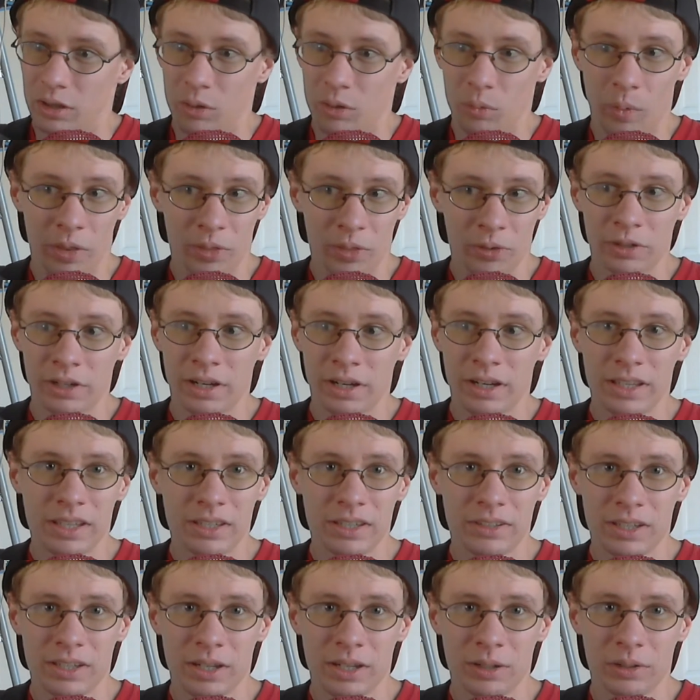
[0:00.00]
Whether or not it
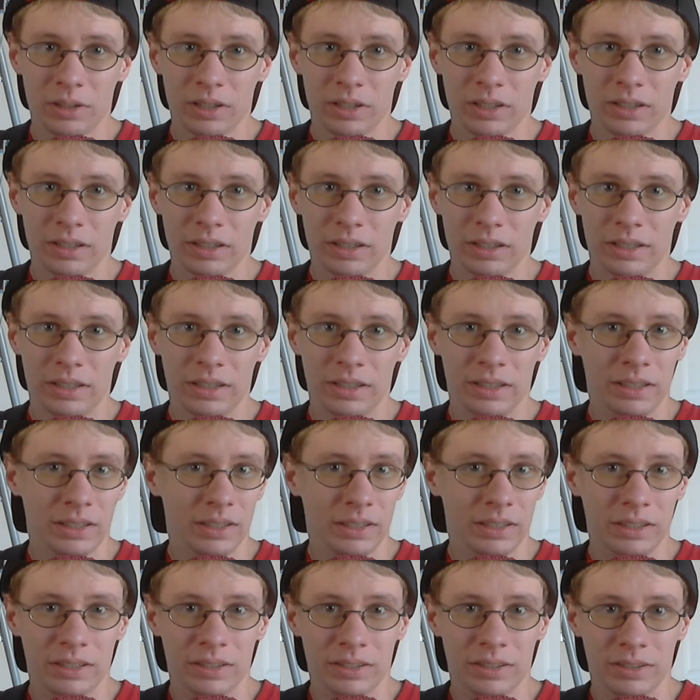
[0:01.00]
gets out
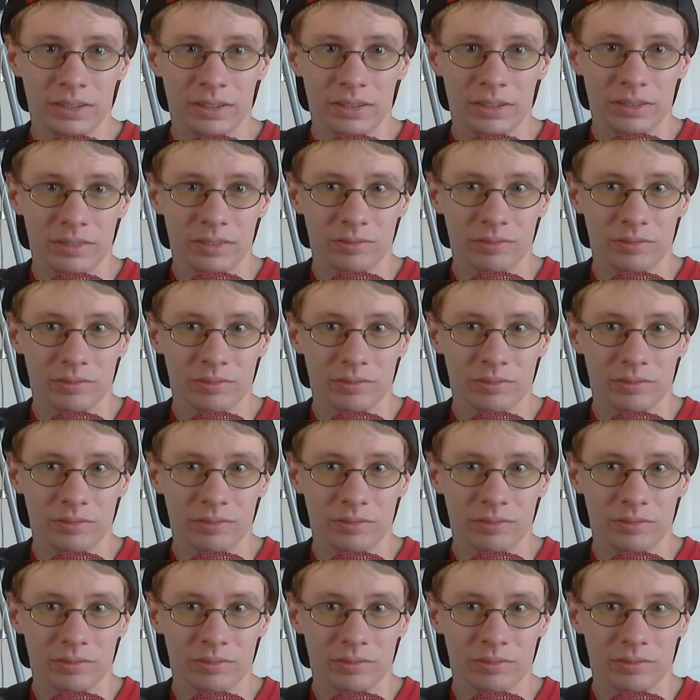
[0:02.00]
is